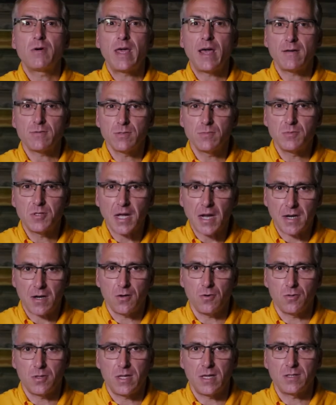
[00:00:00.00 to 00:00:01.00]
we have some
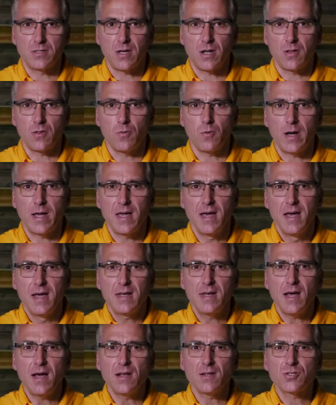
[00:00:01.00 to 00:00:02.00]
technical things out of the way.
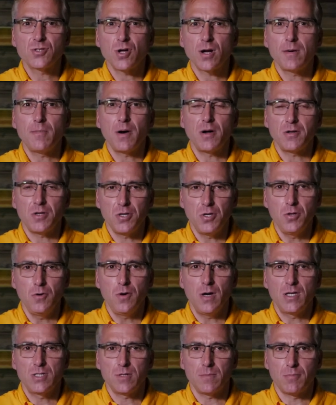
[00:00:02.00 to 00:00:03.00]
Now let's talk about
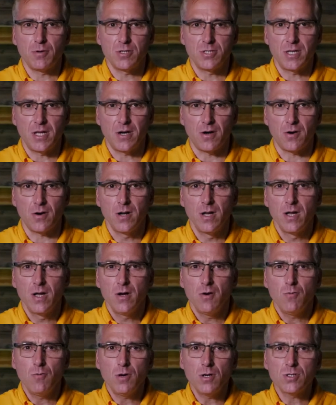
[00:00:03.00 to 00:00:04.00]
you as a presenter.
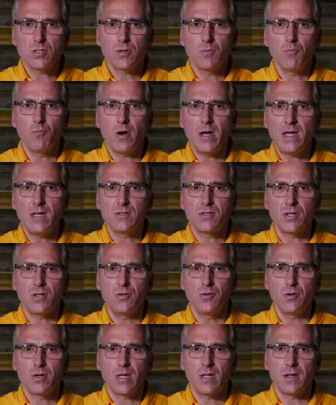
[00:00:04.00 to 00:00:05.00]
What are some ways that
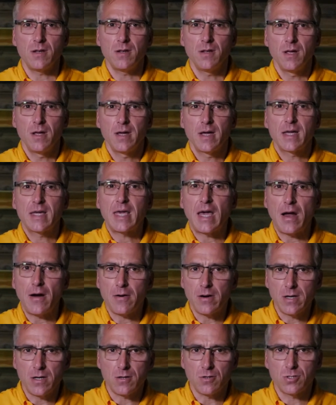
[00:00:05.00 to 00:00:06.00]
you can
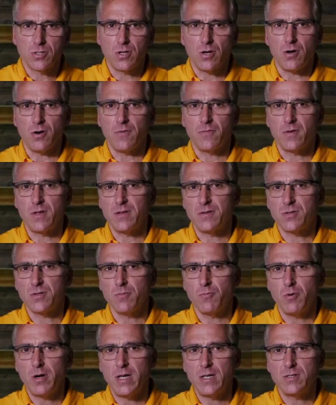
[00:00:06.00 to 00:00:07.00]
carry yourself, in
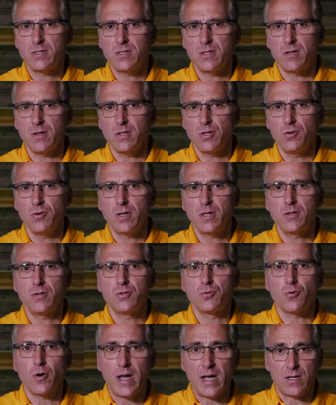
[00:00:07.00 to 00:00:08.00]
some ways that you
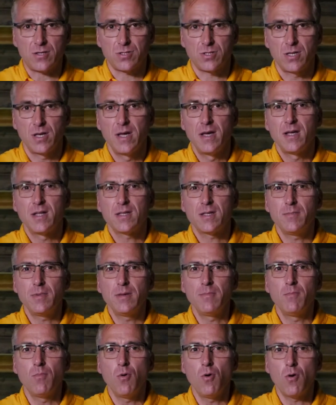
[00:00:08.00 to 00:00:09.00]
can dress to
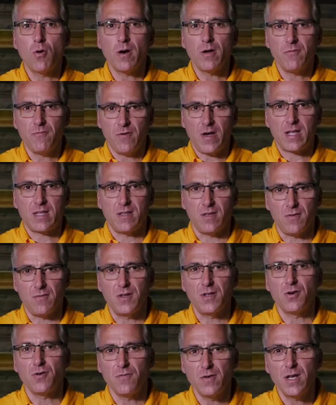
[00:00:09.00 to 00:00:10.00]
be more effective
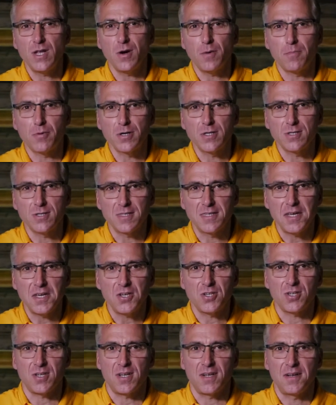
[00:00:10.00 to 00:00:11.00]
in your video
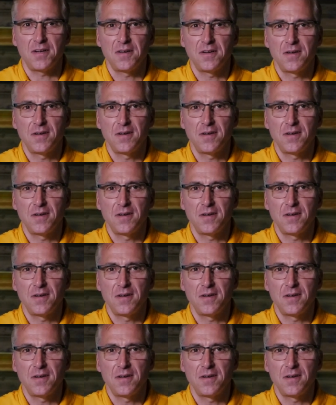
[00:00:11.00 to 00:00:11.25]
presentation?